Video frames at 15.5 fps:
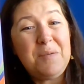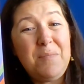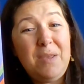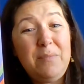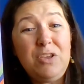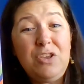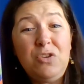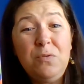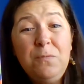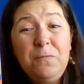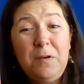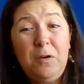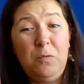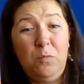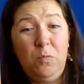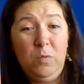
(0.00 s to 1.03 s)
maybe you
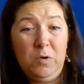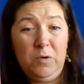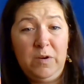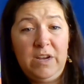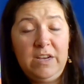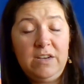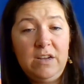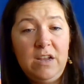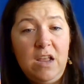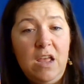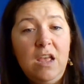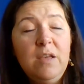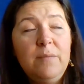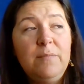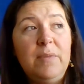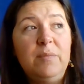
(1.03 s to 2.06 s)
felt worried.
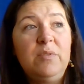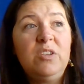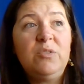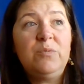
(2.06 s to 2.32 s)
Maybe there